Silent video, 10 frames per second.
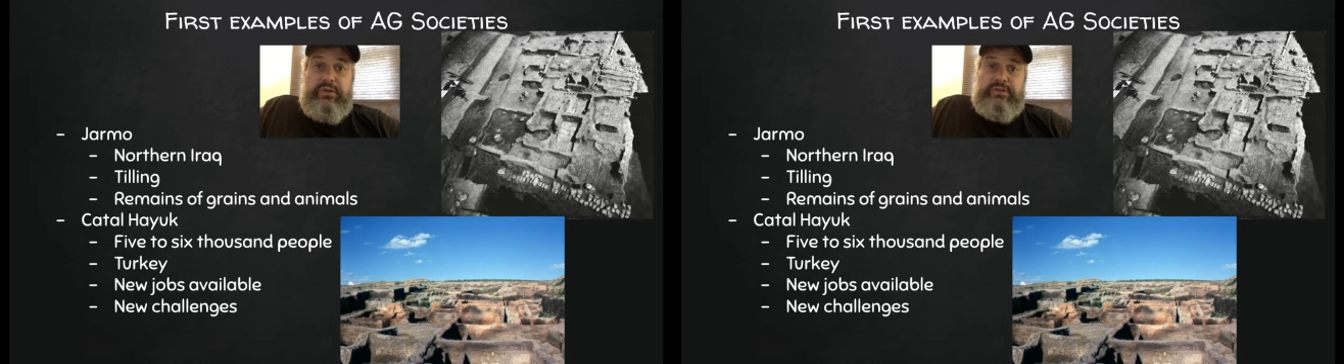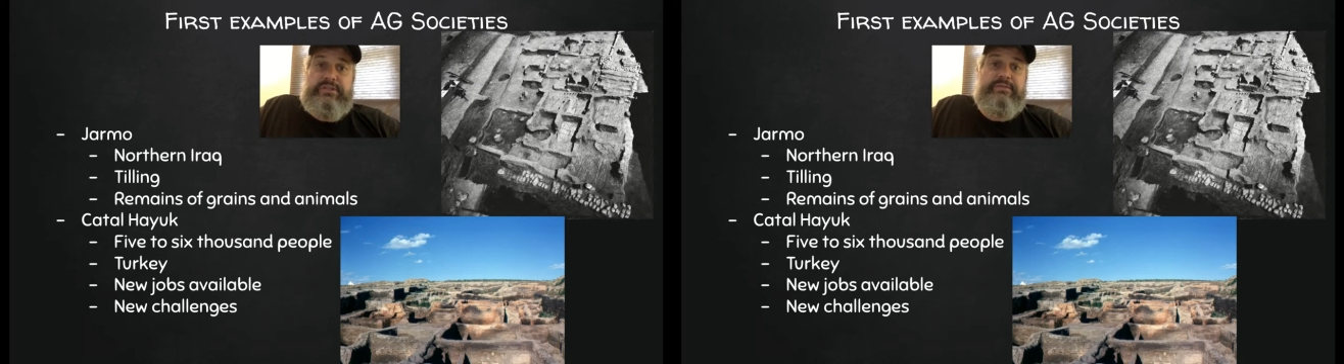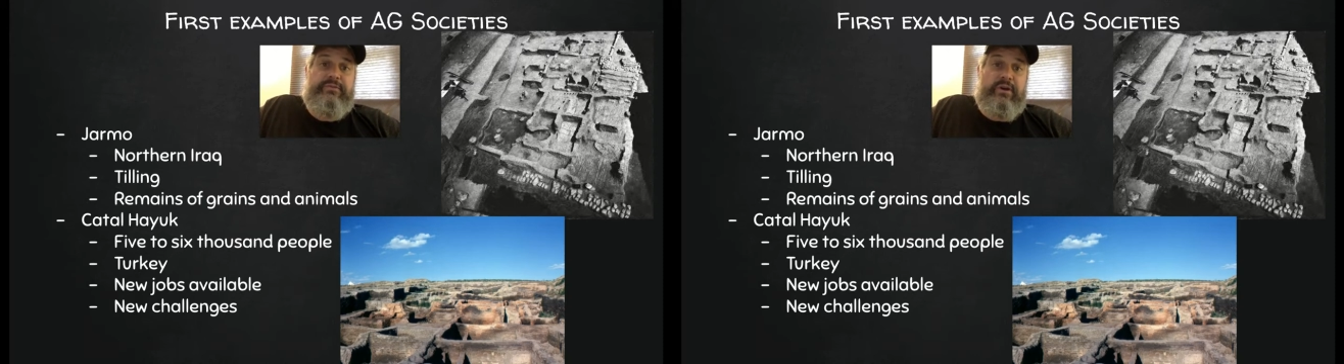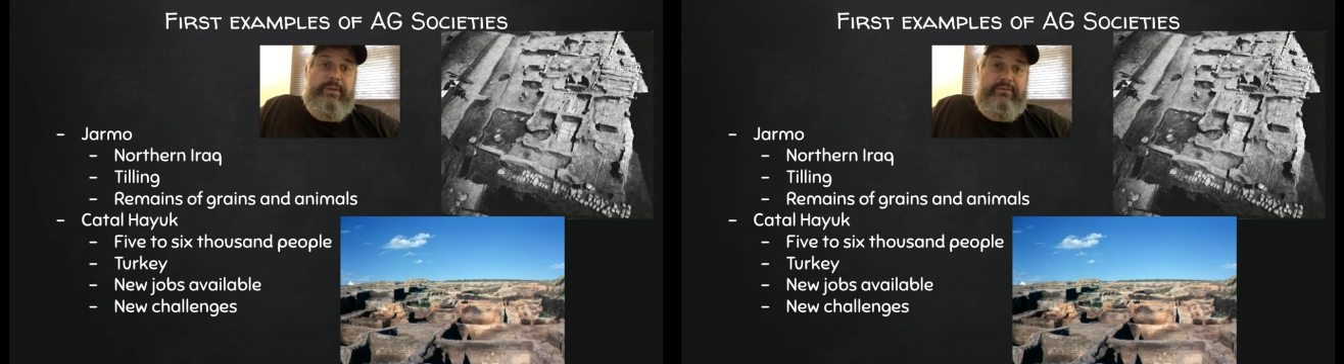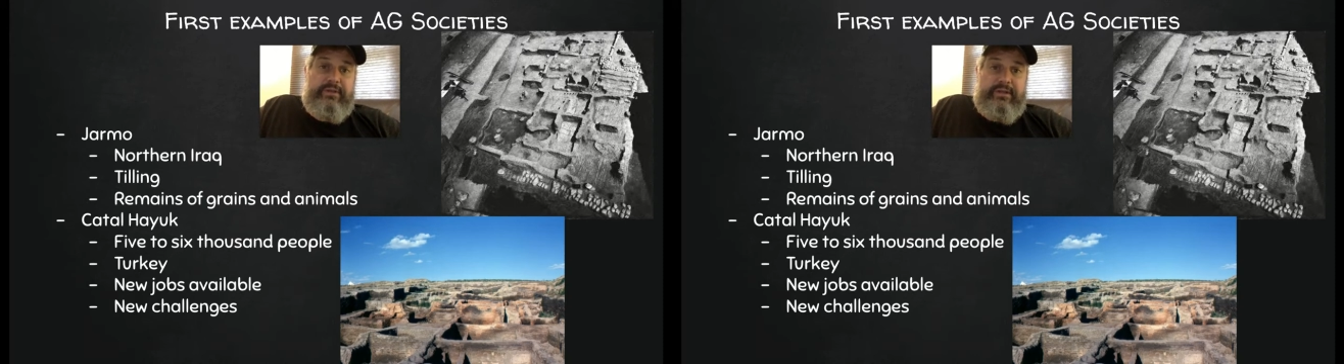it was more
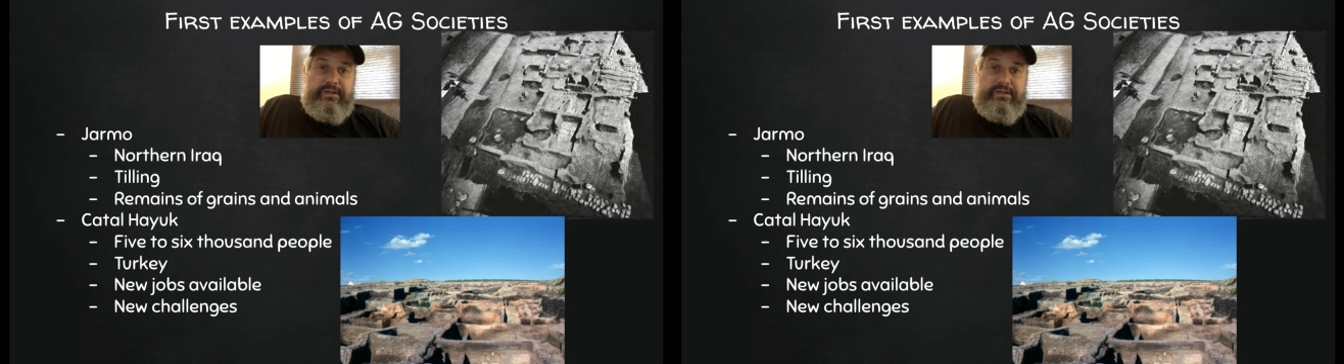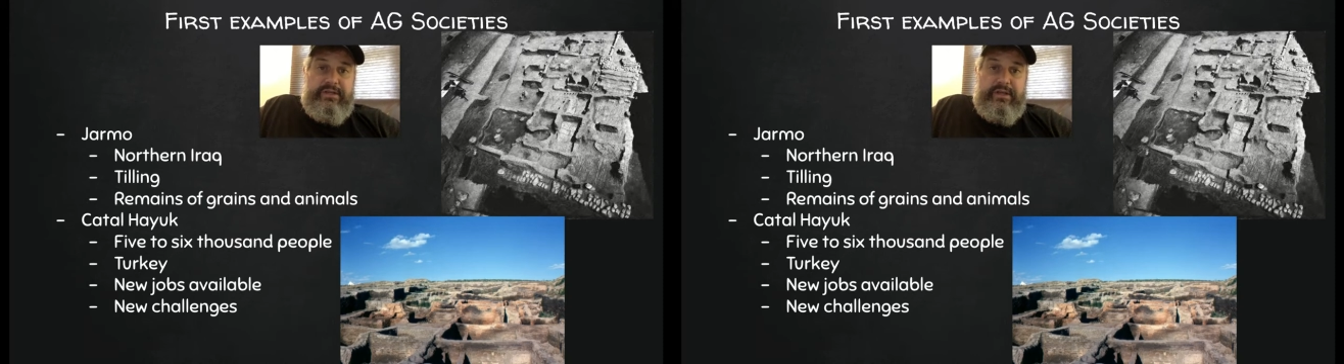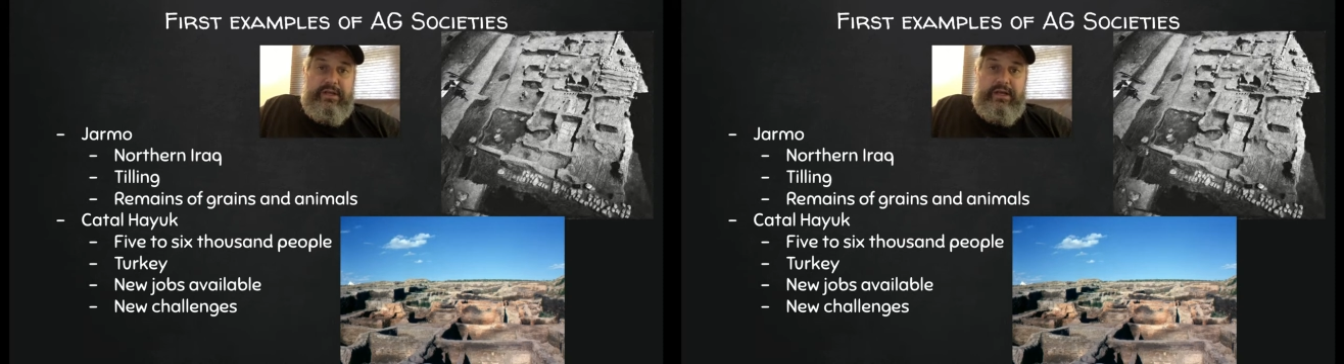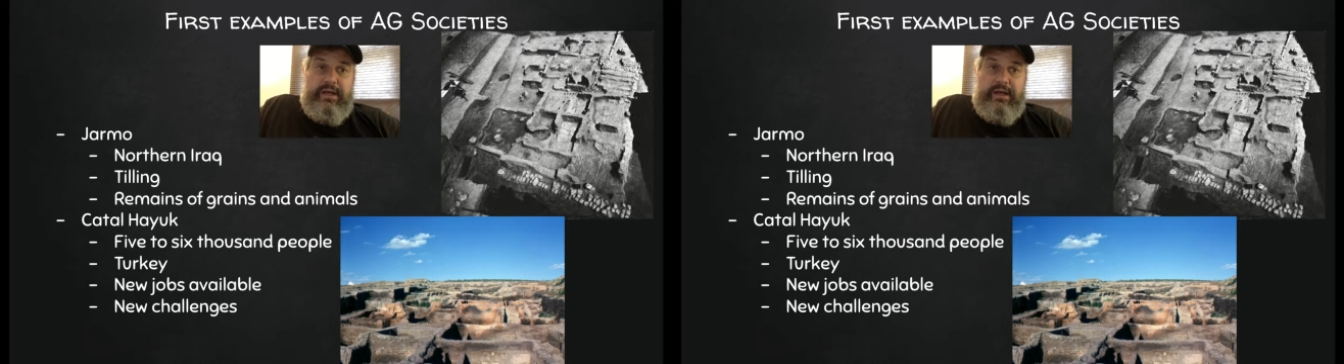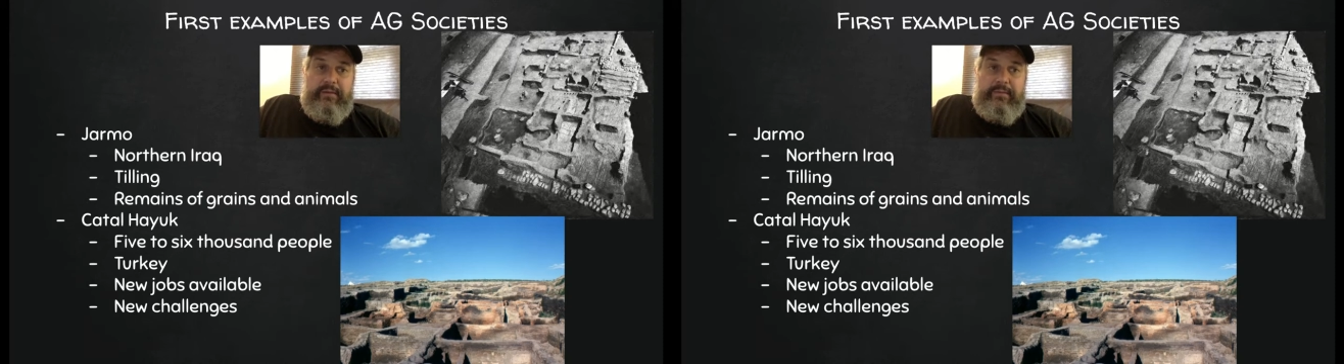than just a farming
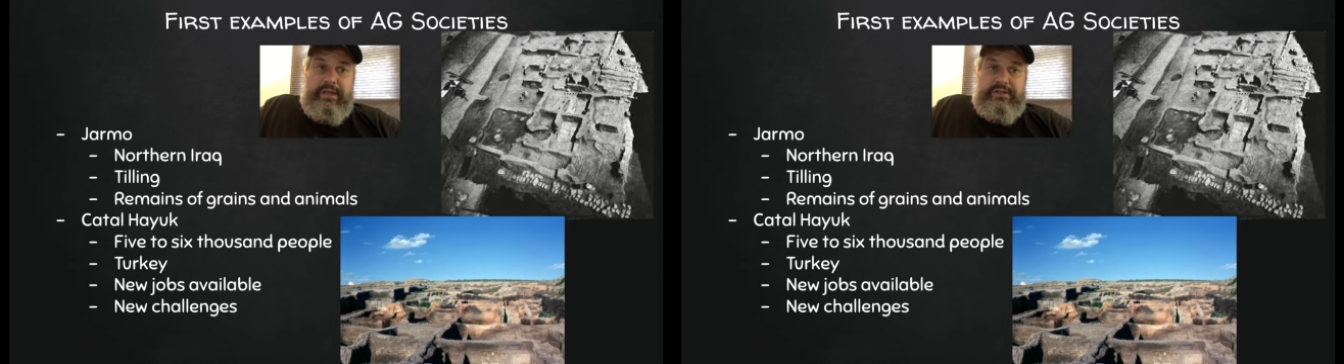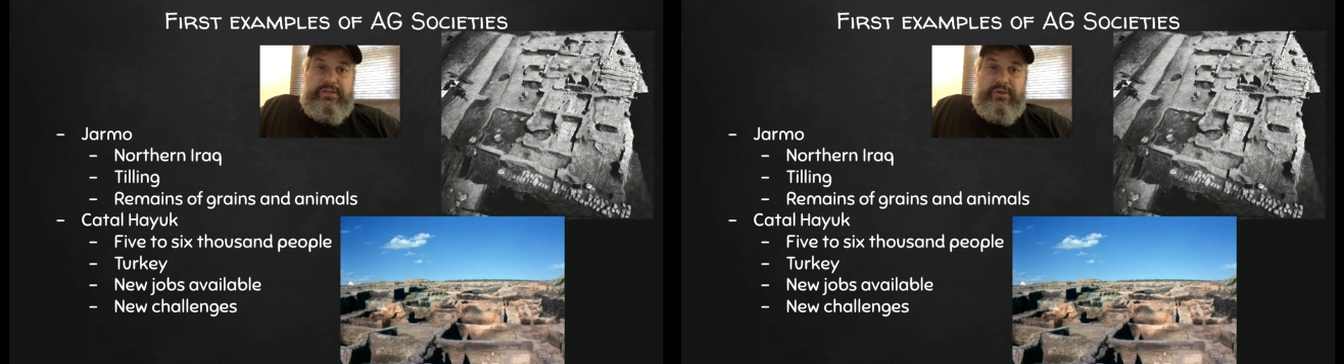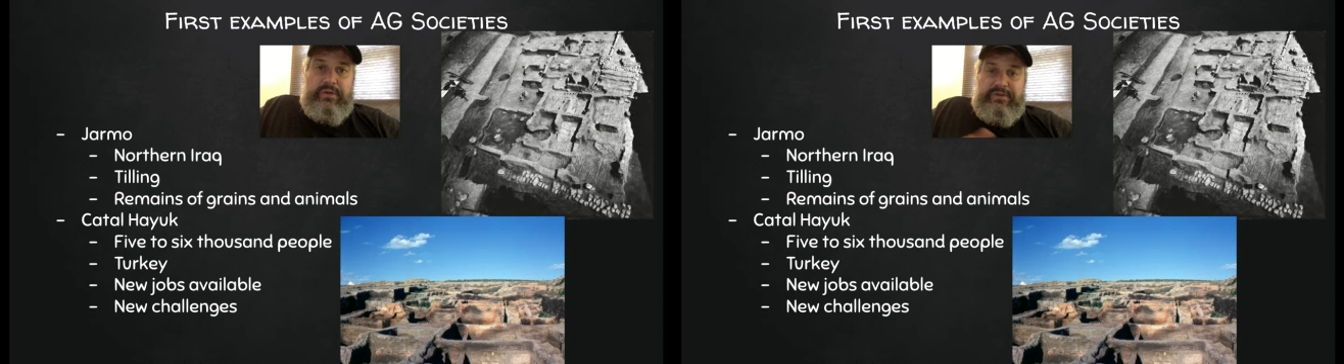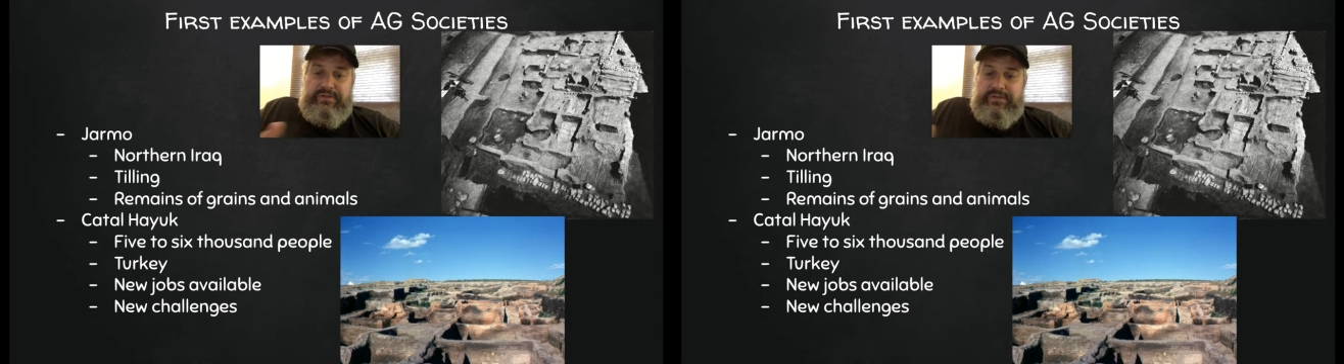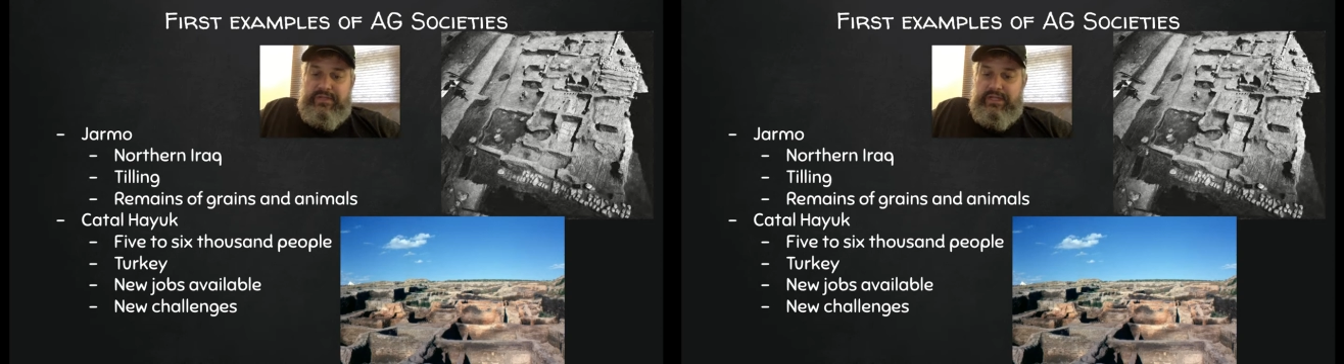village. It